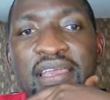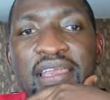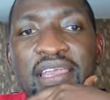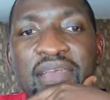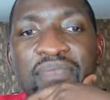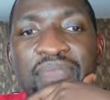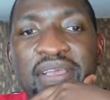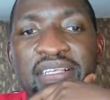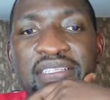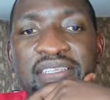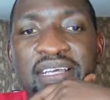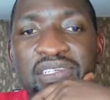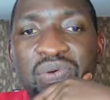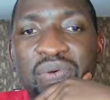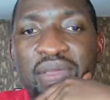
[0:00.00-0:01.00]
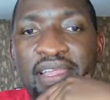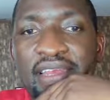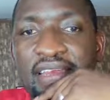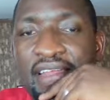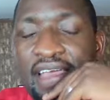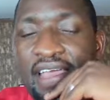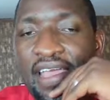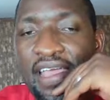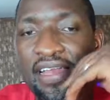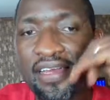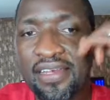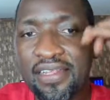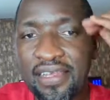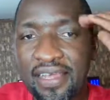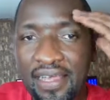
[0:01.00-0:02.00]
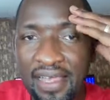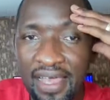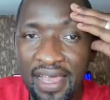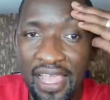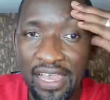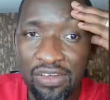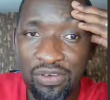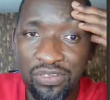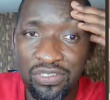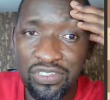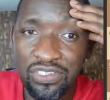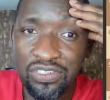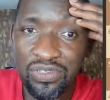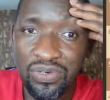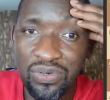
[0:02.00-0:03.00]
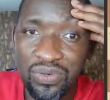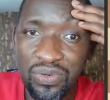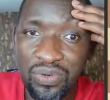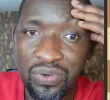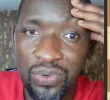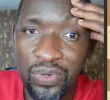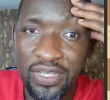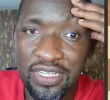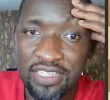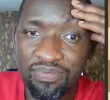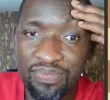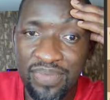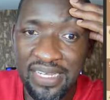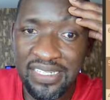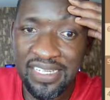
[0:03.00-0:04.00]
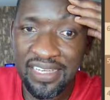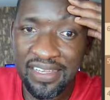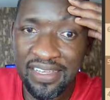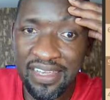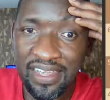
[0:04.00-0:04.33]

he picks that queen, and I don't know who is better